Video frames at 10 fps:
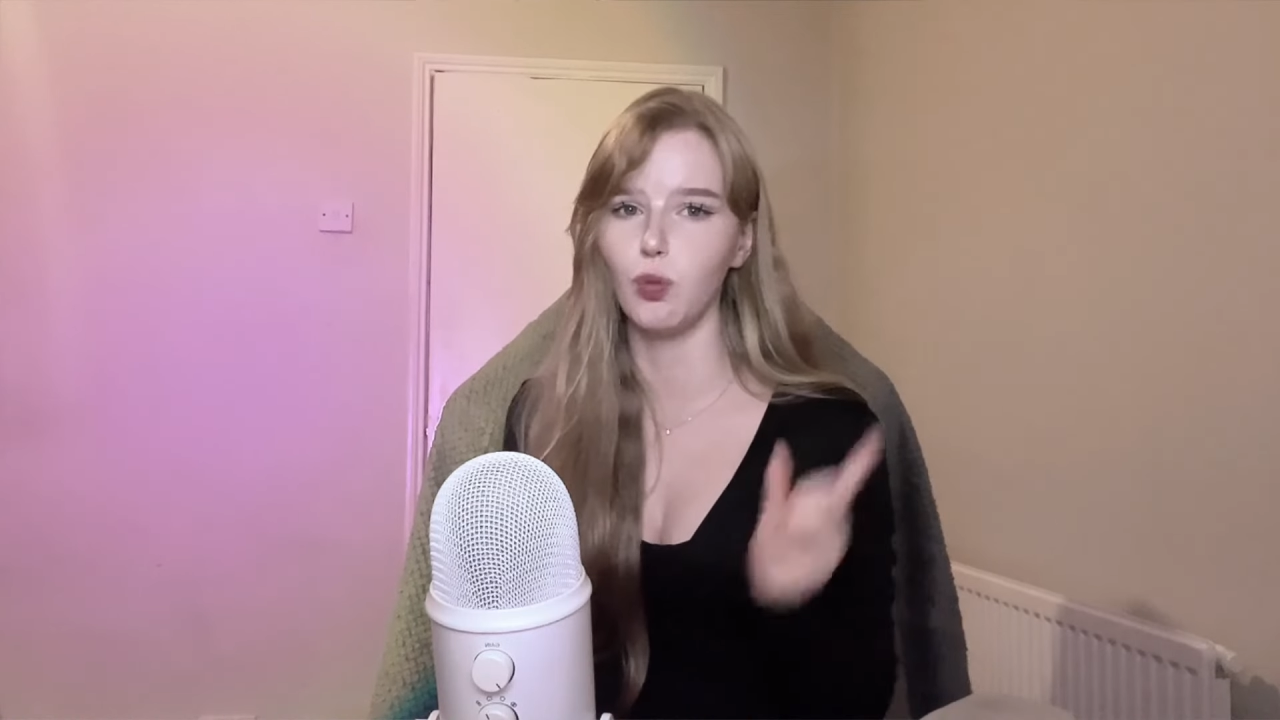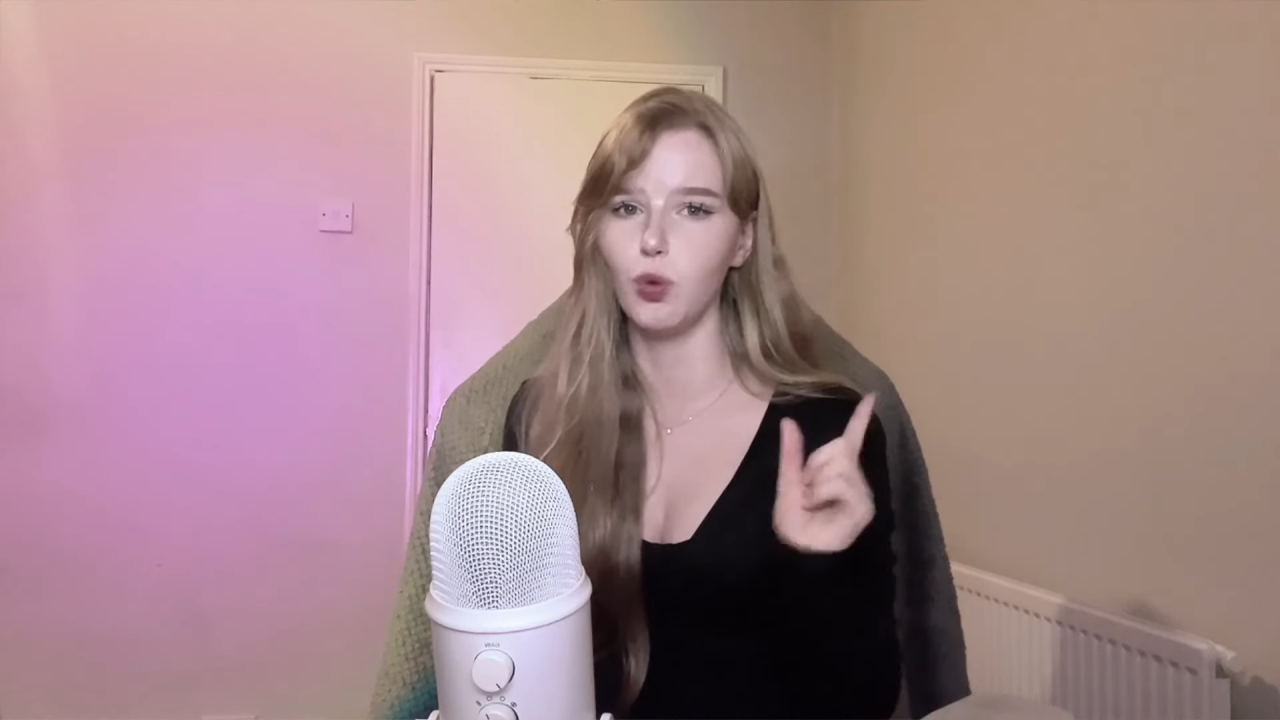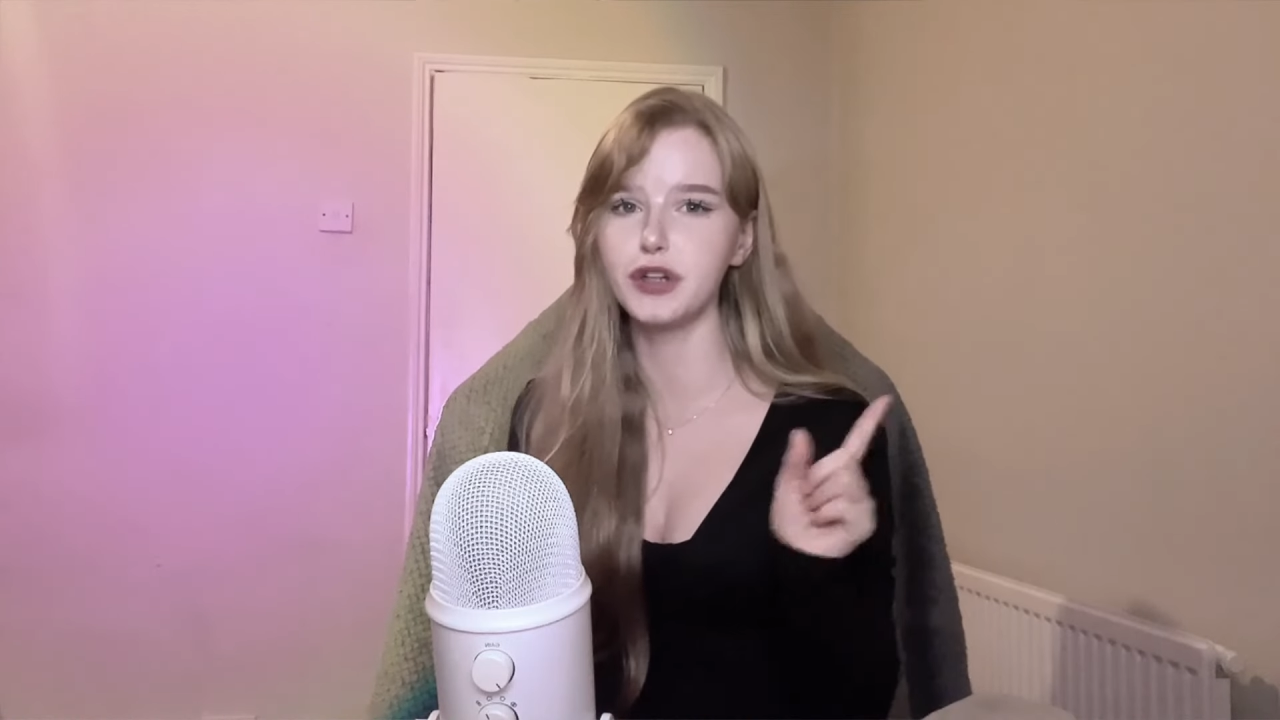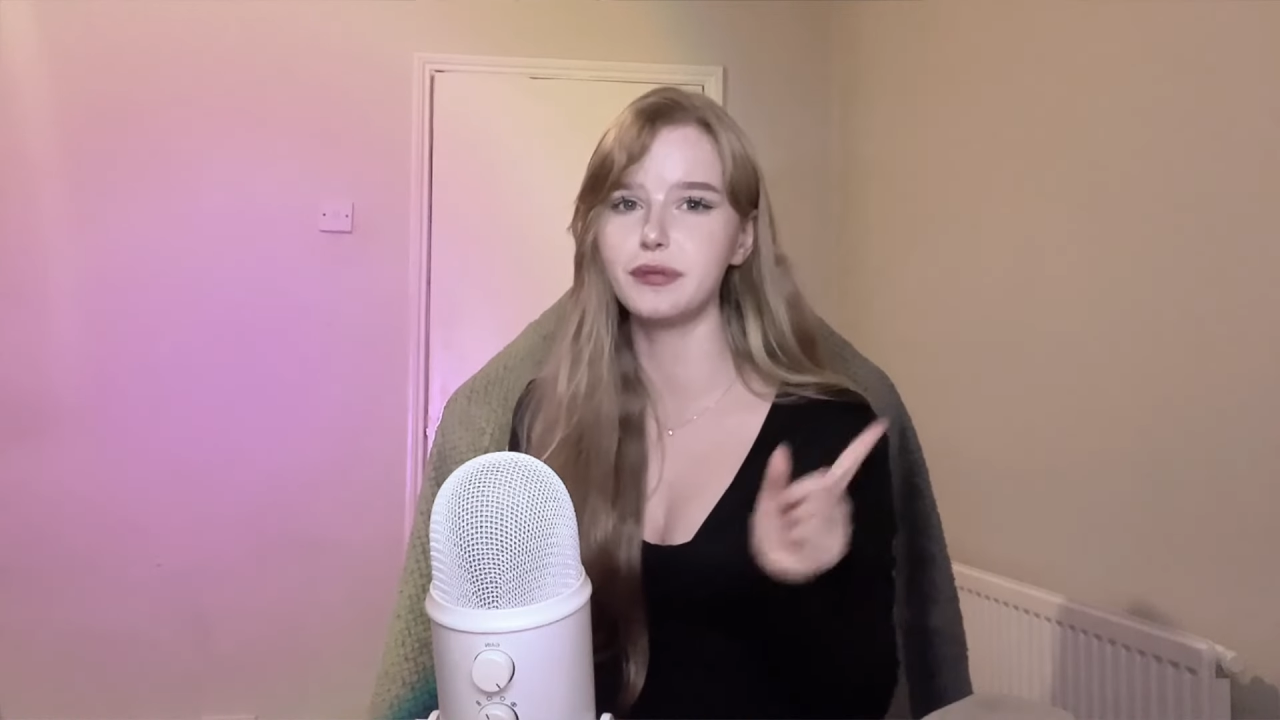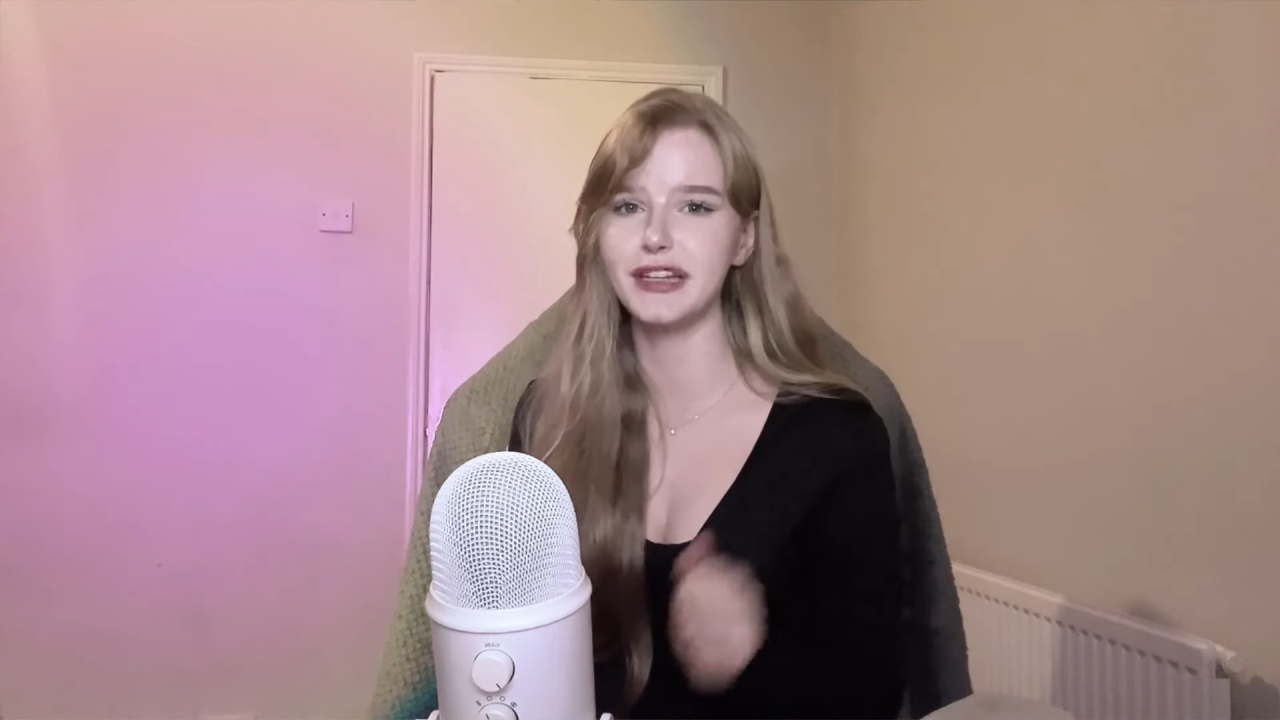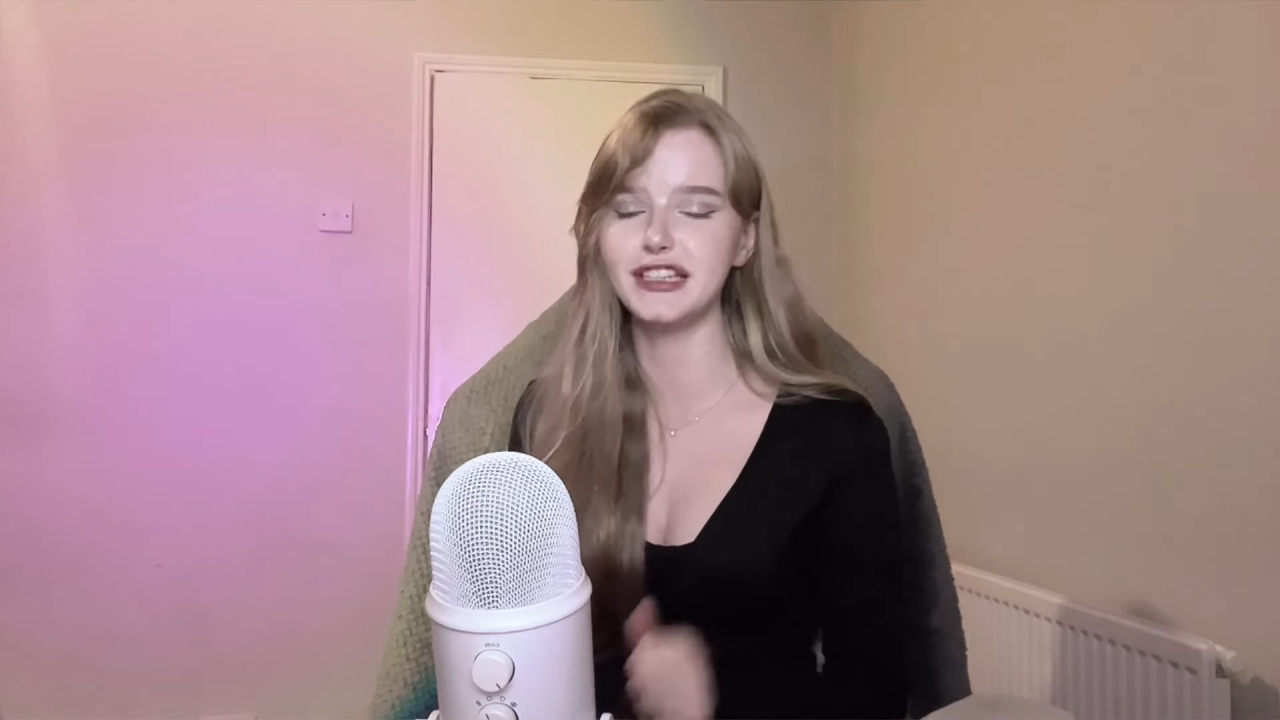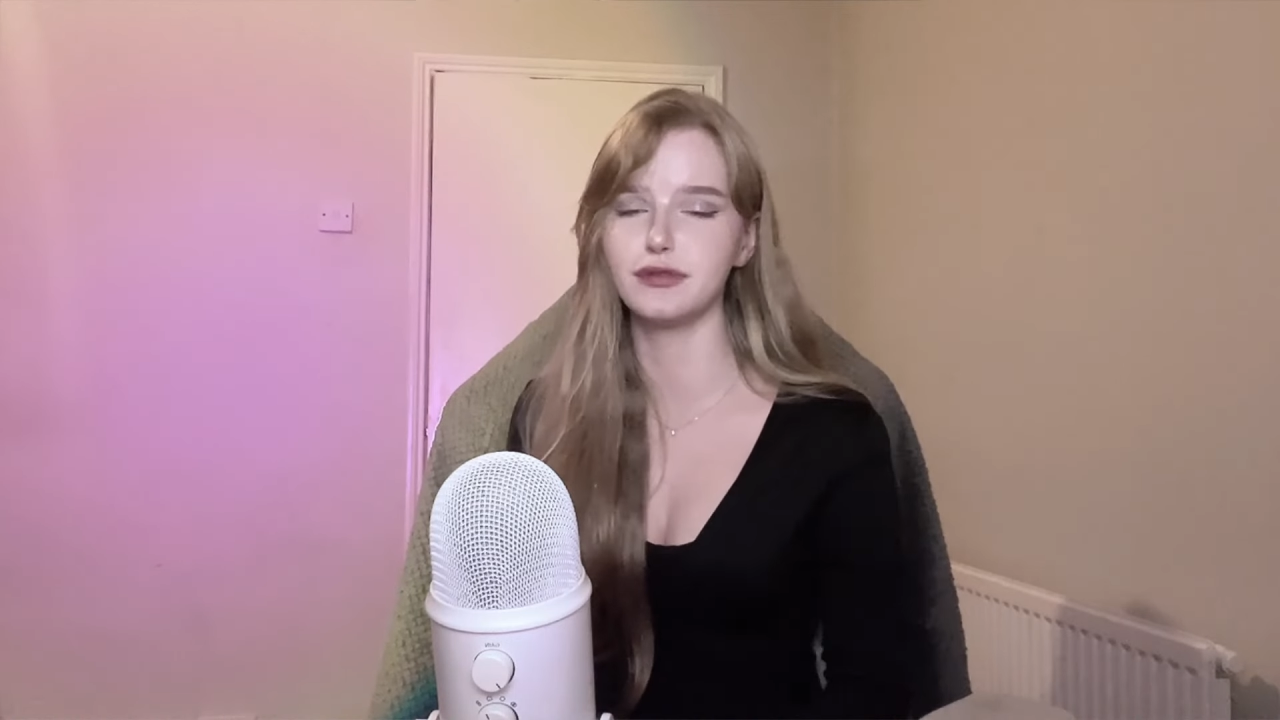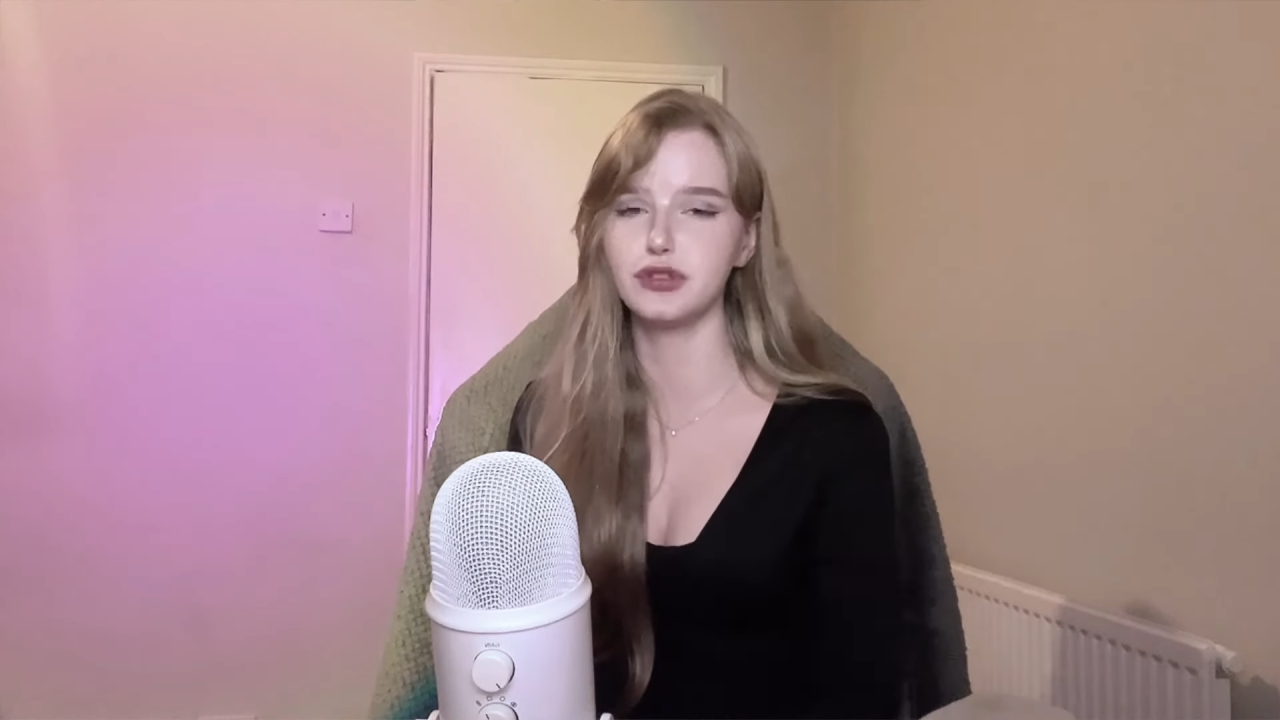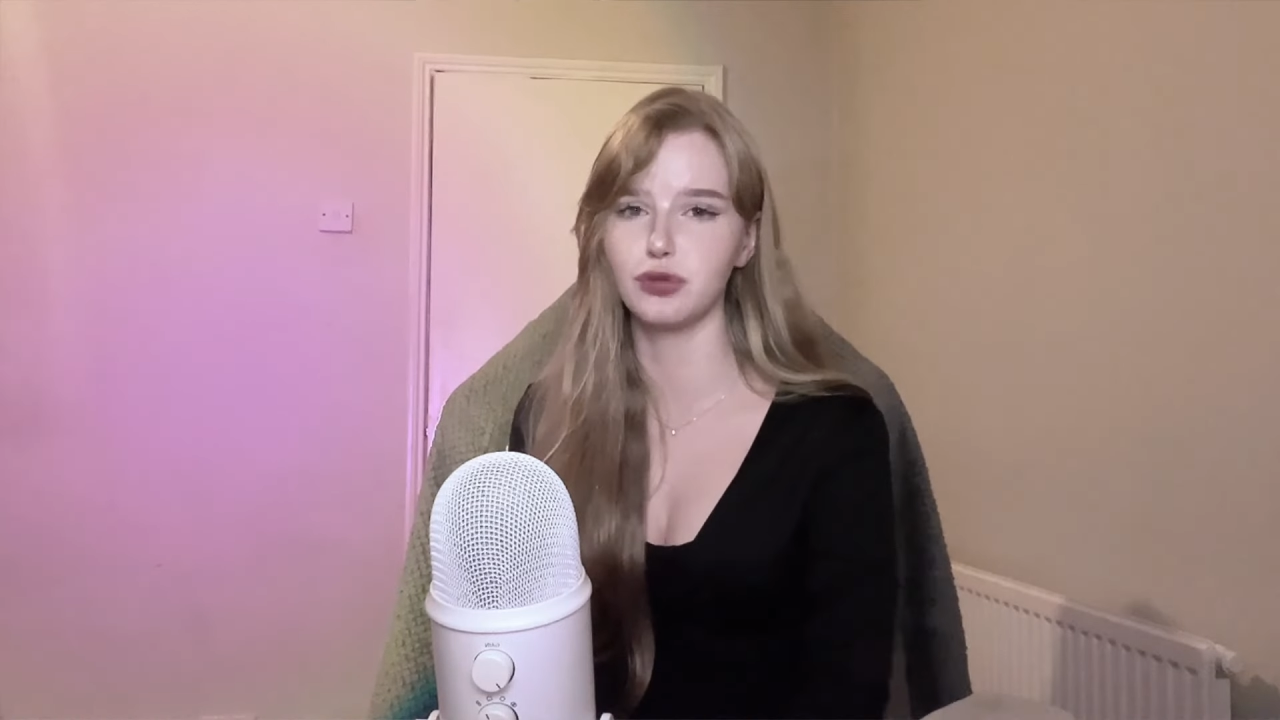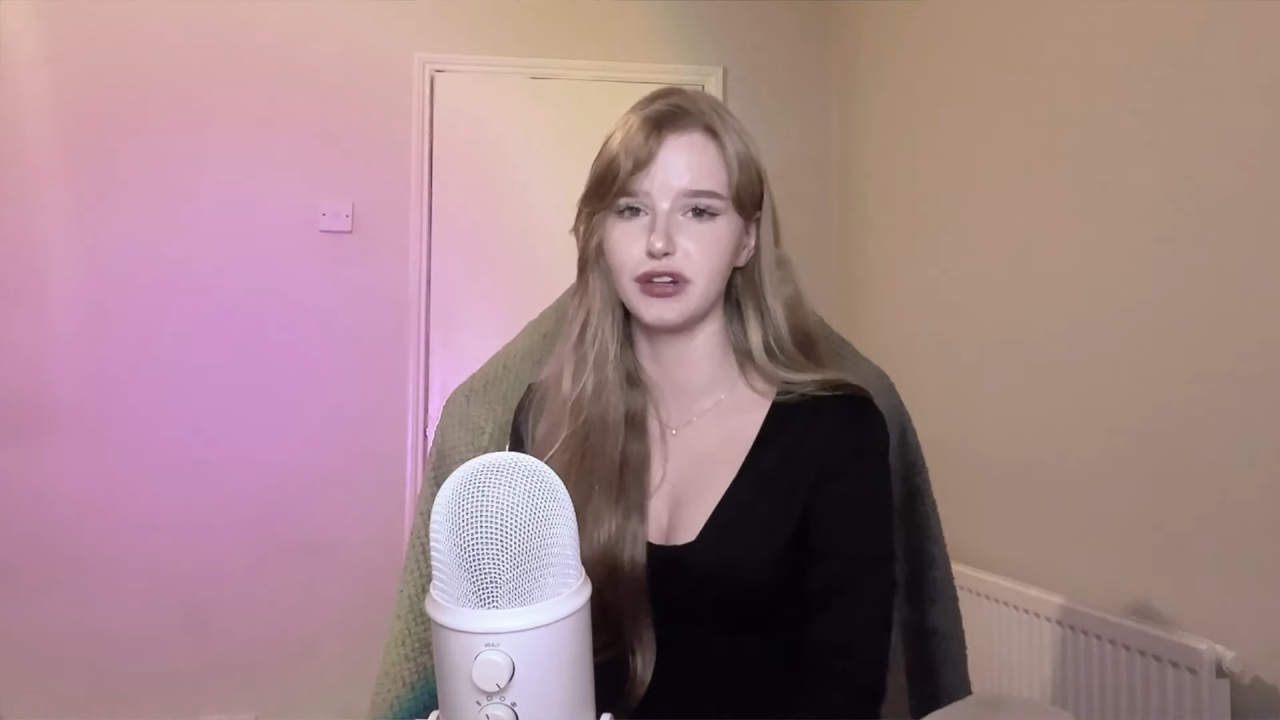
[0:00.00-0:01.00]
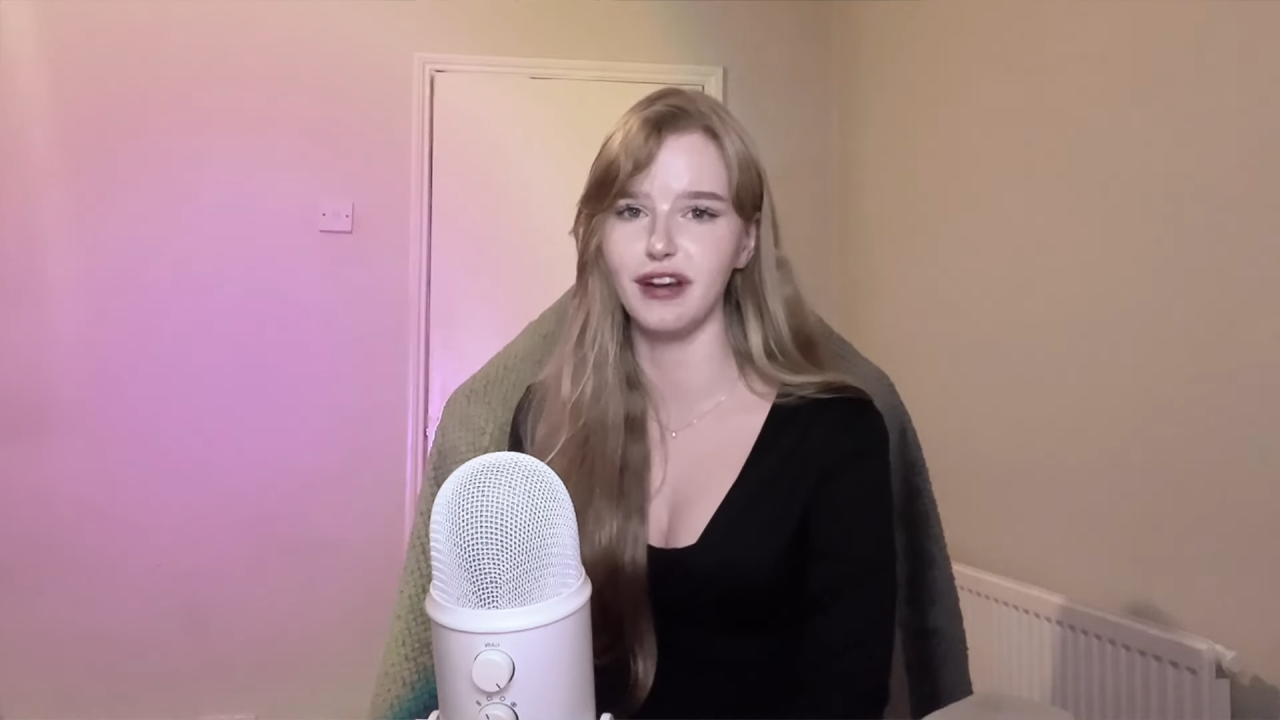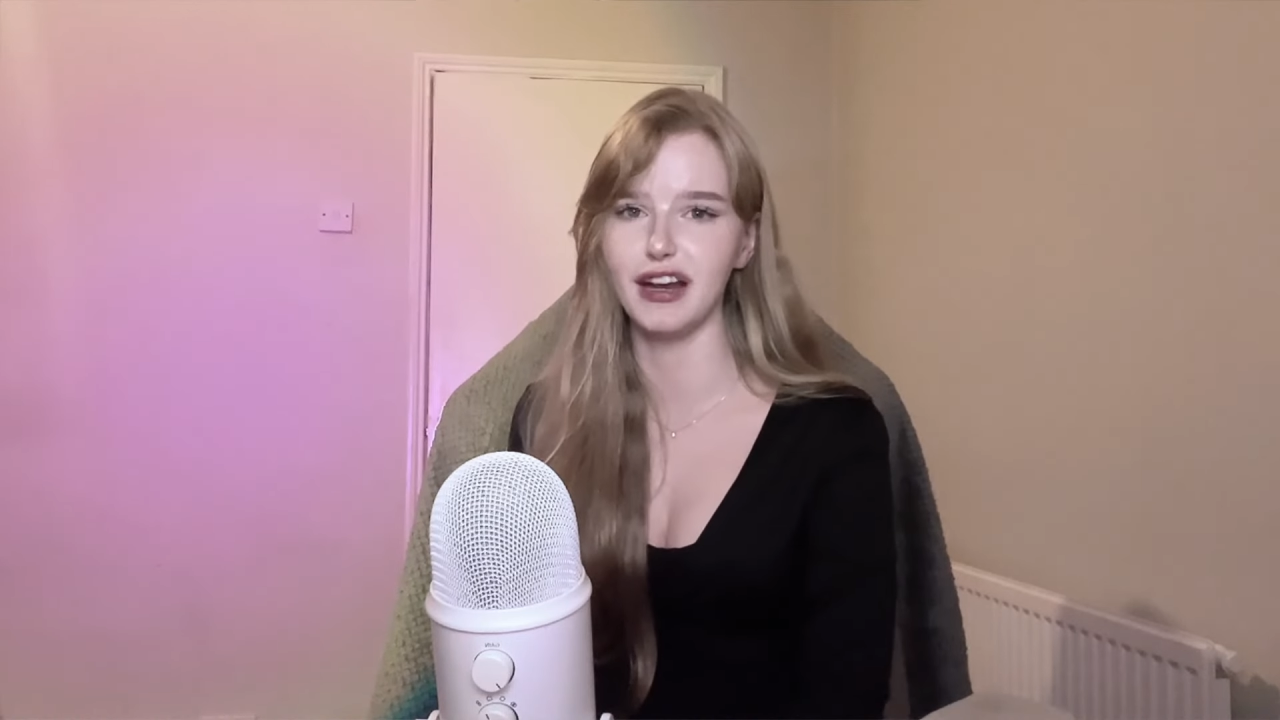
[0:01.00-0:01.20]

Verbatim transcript: one piece of story